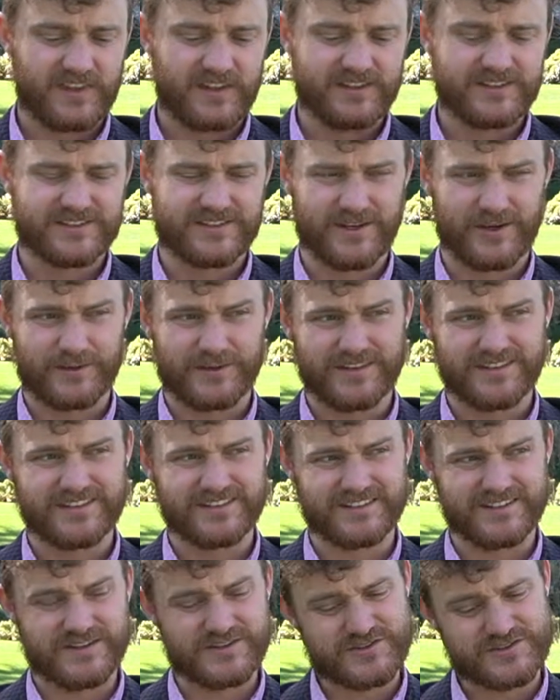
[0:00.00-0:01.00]
So this
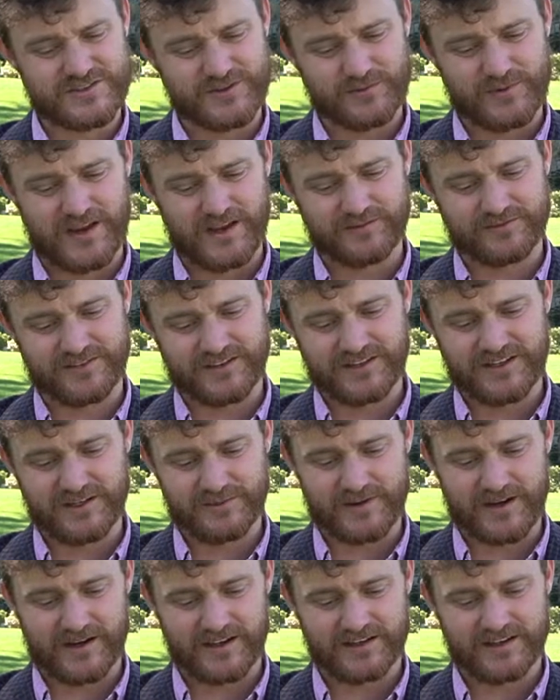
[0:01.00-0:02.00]
is an interesting way of thinking
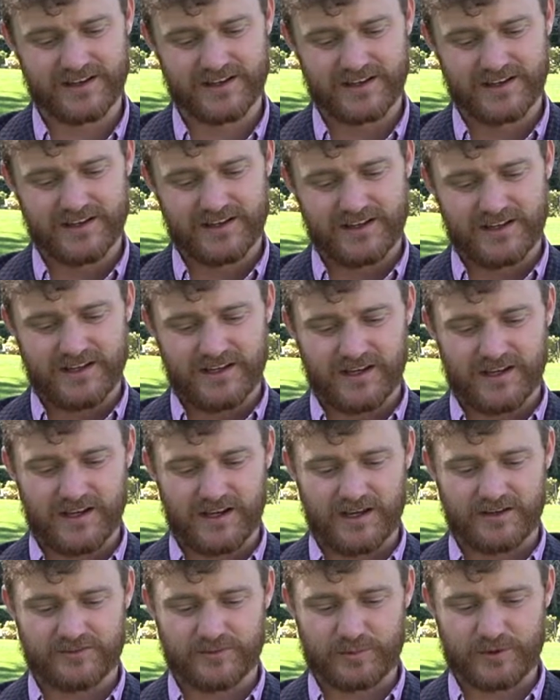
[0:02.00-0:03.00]
about it.
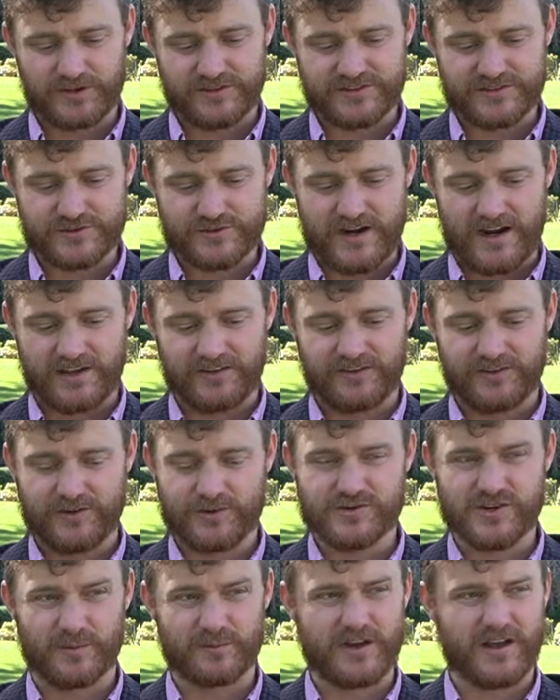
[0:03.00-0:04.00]
If a person tries
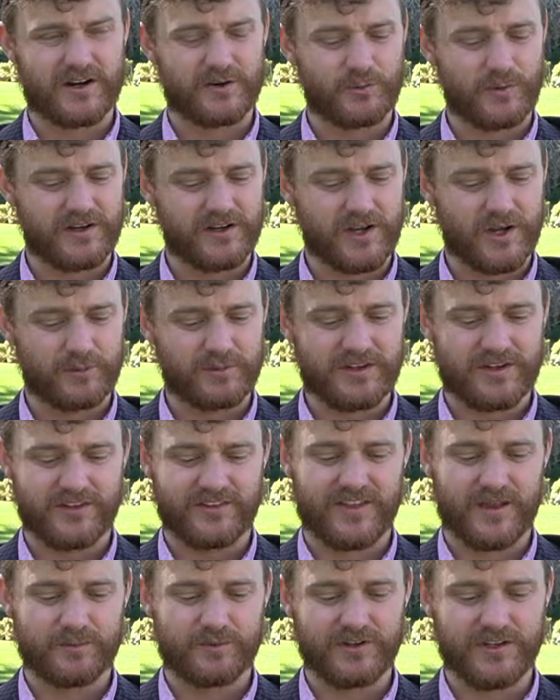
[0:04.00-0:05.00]
to jump out a window
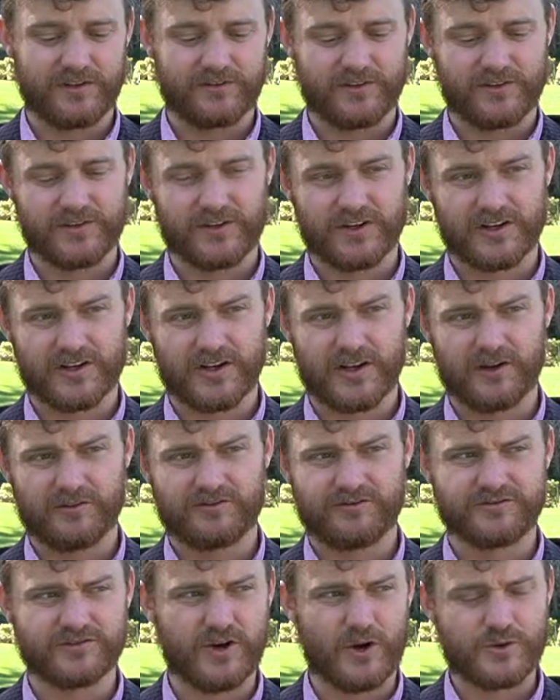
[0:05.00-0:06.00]
because they believe that they're going
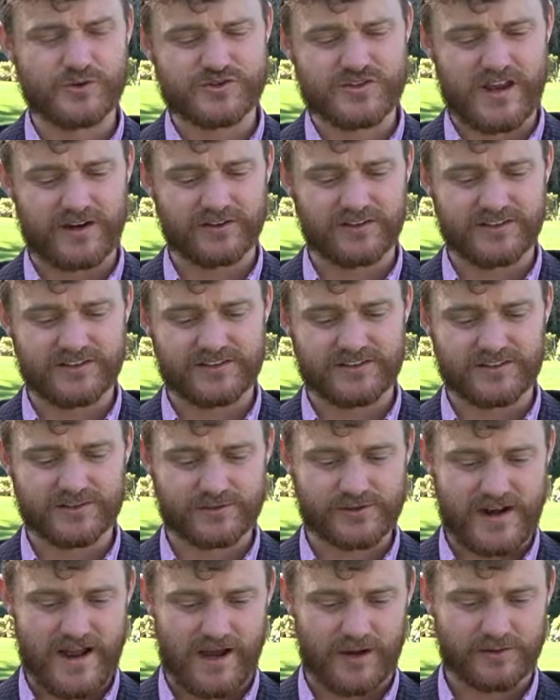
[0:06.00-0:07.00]
to float gently to the
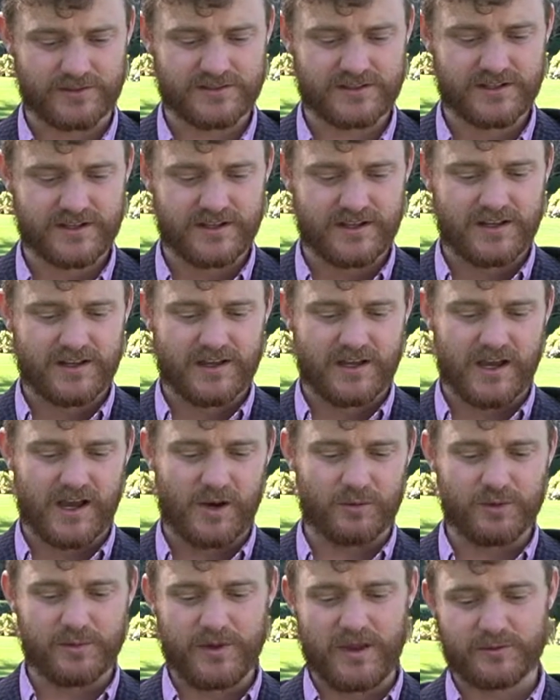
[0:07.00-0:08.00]
ground,
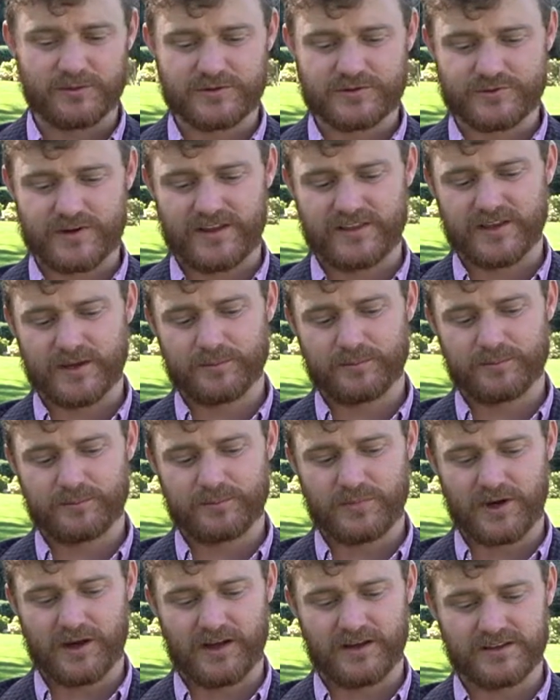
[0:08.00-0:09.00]
we may restrain them.
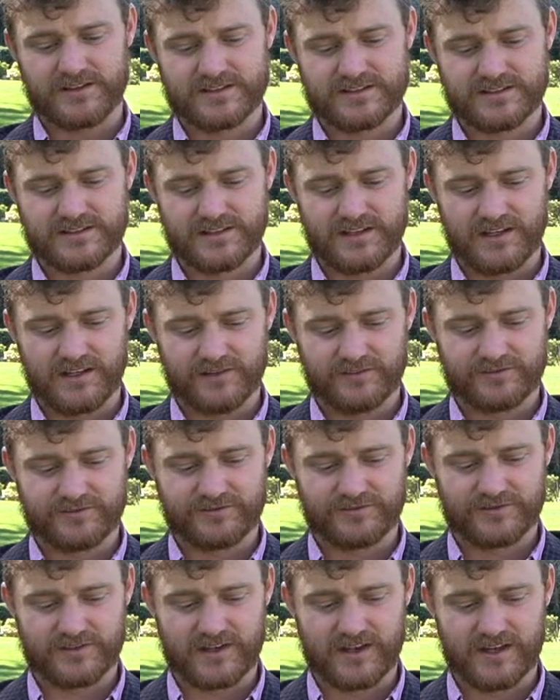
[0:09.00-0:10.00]
But
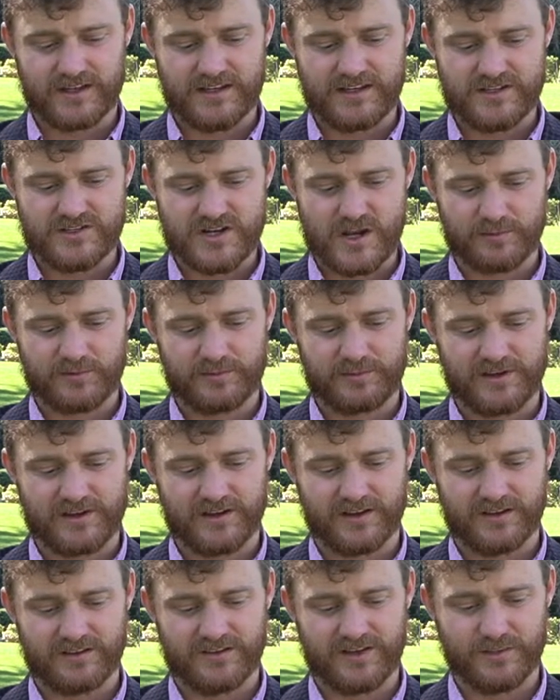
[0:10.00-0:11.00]
if he jumps
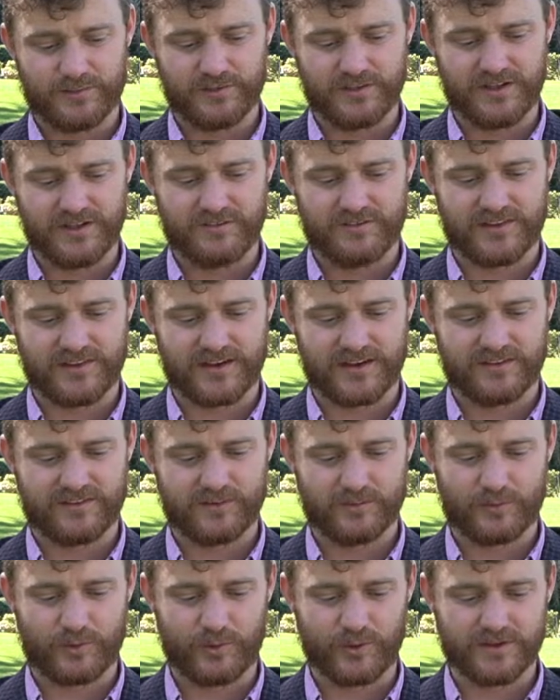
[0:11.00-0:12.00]
because he believes that it's
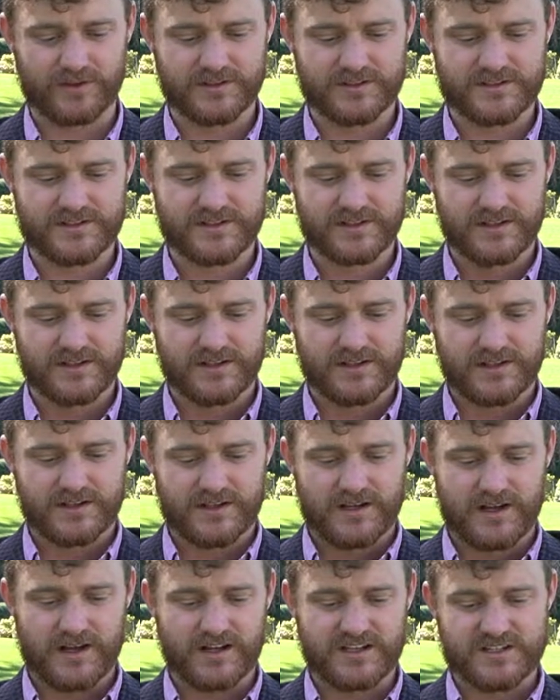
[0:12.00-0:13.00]
important
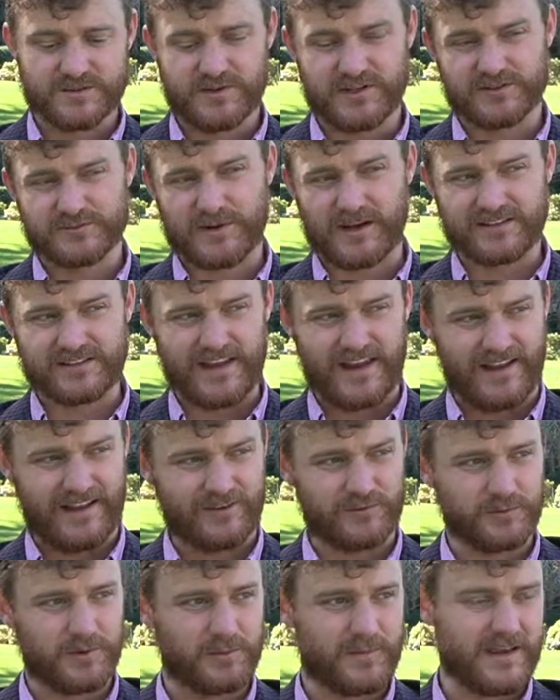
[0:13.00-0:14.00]
to be
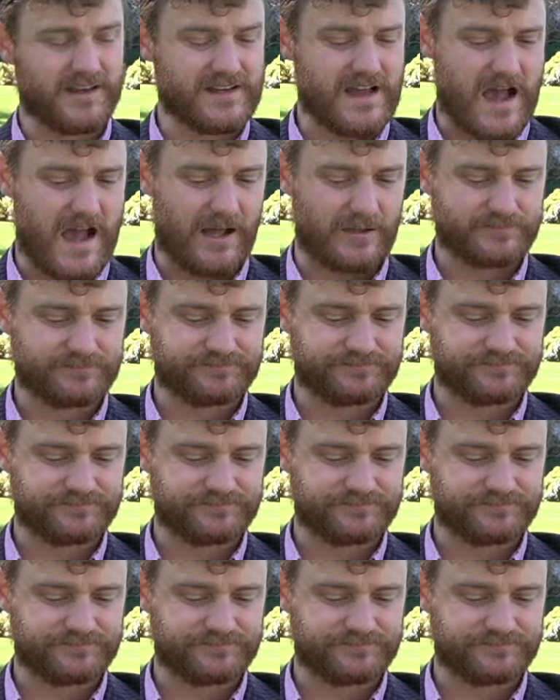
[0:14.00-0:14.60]
spontaneous, we may not.